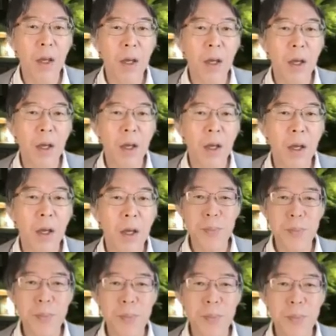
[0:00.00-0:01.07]
Now, this
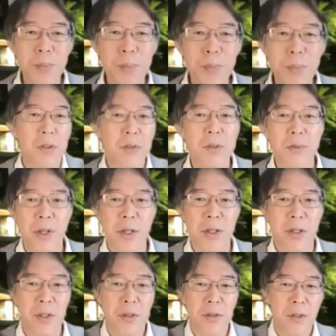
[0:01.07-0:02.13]
picture is closely
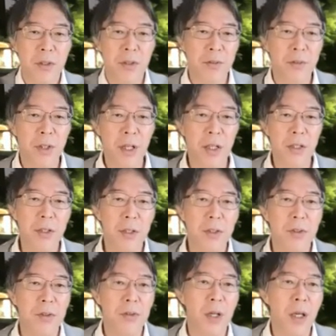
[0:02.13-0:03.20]
related
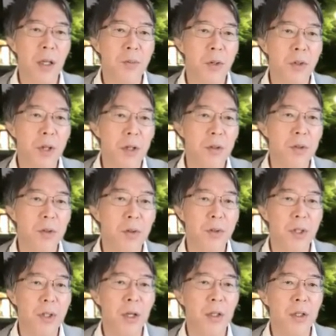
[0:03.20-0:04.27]
to a model called
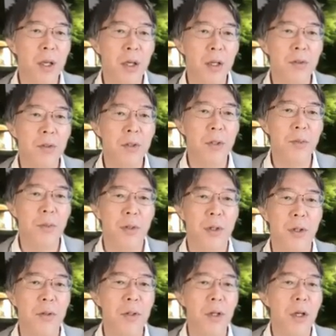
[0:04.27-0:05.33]
the AKLT
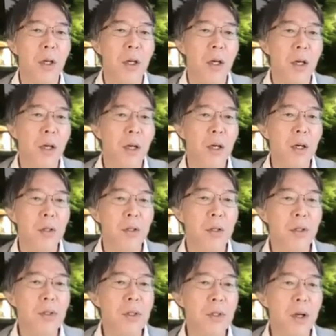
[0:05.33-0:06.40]
model. And
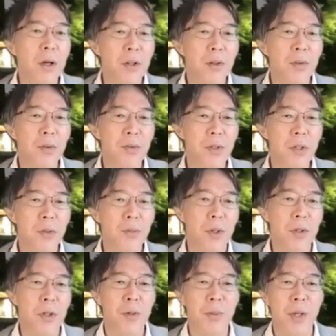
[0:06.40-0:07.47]
it's an artificial
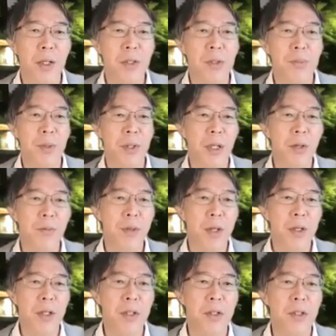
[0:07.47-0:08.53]
model, but it's believed that
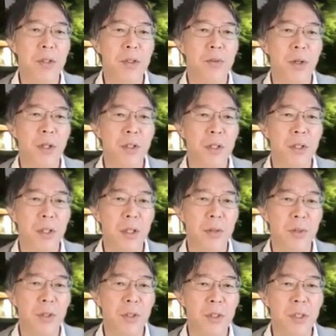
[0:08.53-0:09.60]
it is
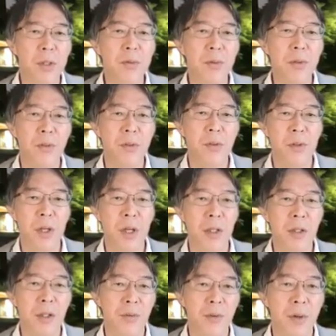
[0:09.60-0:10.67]
qualitatively similar to the
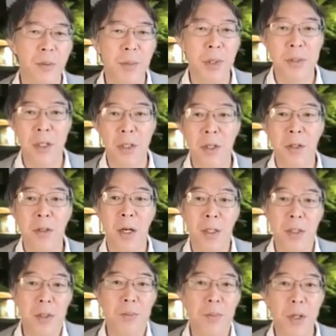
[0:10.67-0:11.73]
antiferromagnetic
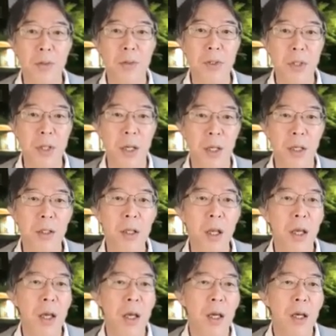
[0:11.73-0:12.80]
Heisenberg chain.
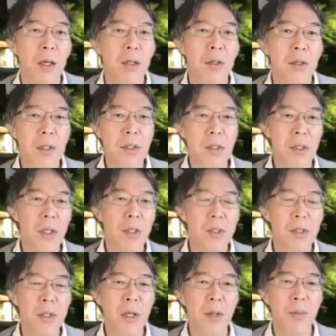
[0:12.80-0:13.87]
And this is
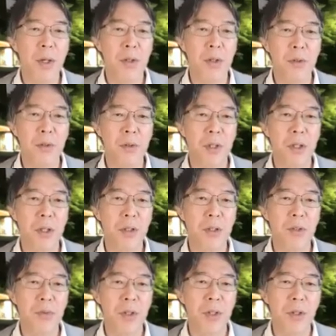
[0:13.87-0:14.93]
the Hamiltonian.
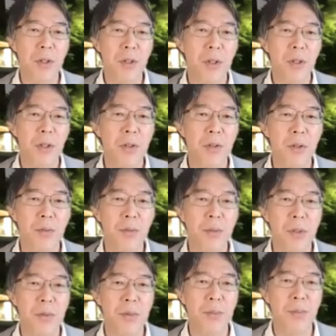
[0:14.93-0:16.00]
It's written in terms
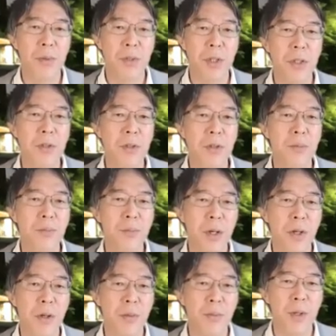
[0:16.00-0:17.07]
of the projection
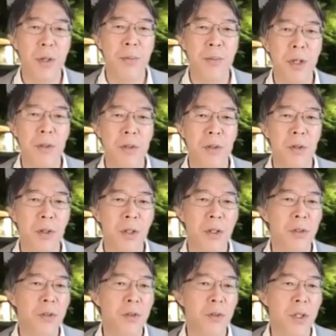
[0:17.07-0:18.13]
operator, but I'm not going
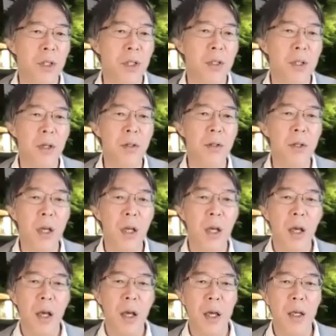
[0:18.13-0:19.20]
into detail.
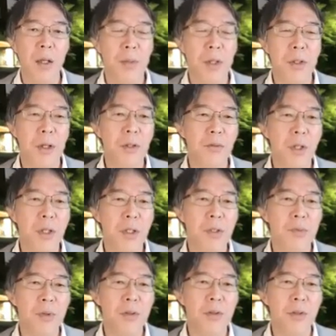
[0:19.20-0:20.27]
But anyway, it's
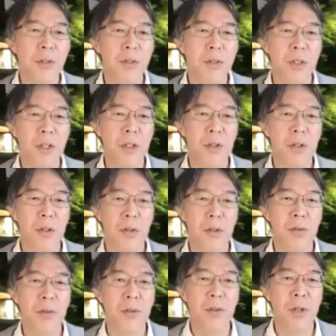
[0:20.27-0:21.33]
rigorously
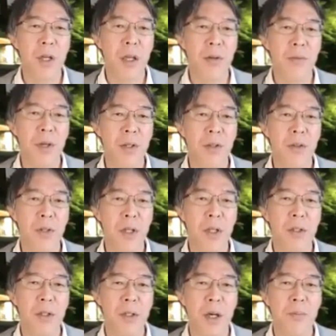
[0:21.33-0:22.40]
known to have a
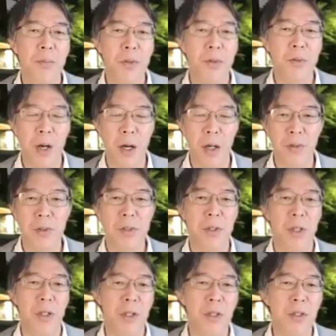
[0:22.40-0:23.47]
unique gap ground
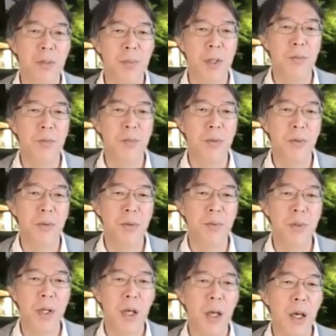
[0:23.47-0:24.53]
state. It's been proved.
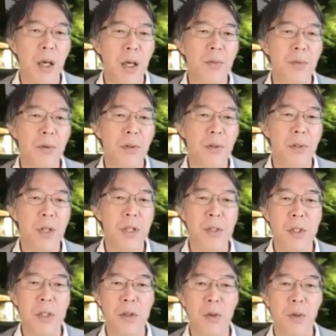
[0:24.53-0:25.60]
And for S
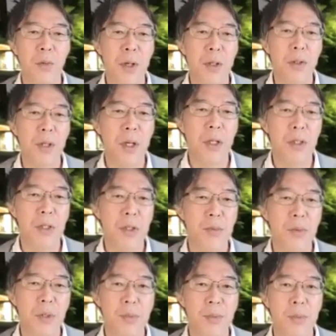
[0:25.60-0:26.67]
= 1 case, it
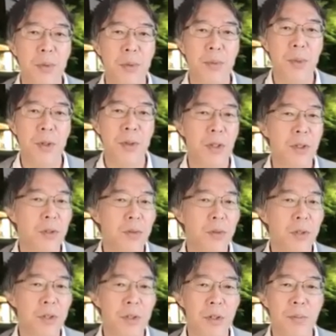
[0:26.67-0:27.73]
was proved in this
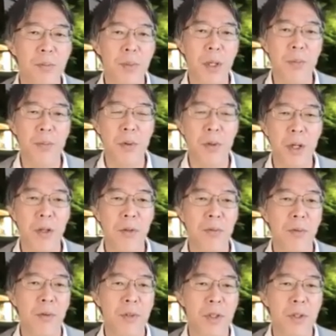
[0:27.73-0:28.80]
original paper. And
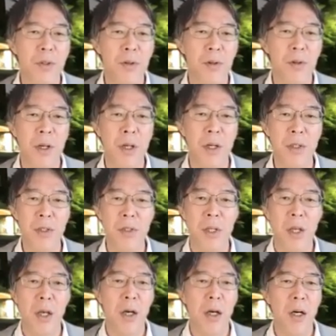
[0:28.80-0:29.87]
for general S,
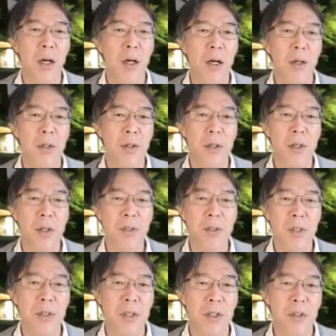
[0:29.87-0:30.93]
the
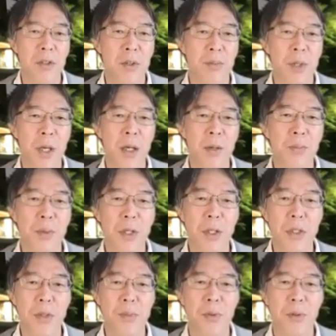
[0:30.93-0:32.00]
existence of gap
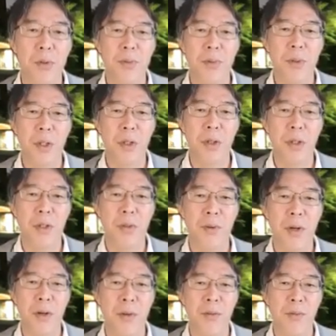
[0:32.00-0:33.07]
is proved in this
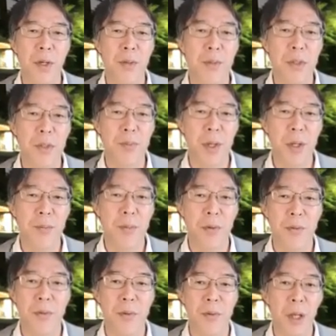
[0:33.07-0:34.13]
very famous paper
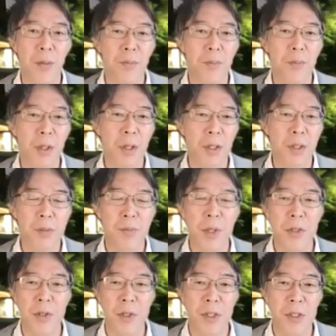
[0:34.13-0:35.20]
for MPS,
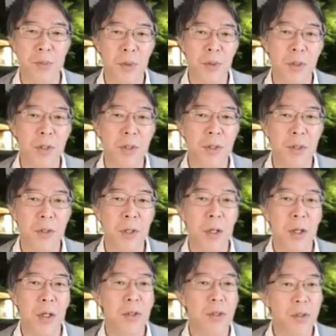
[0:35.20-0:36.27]
matrix product
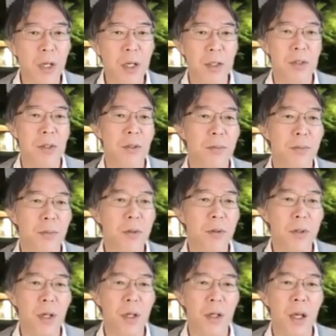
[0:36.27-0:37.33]
states.
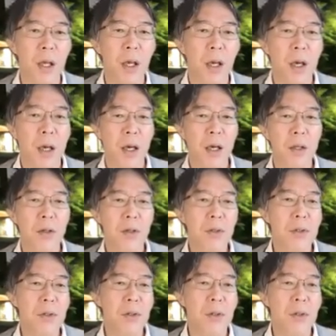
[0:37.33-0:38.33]
OK. And also,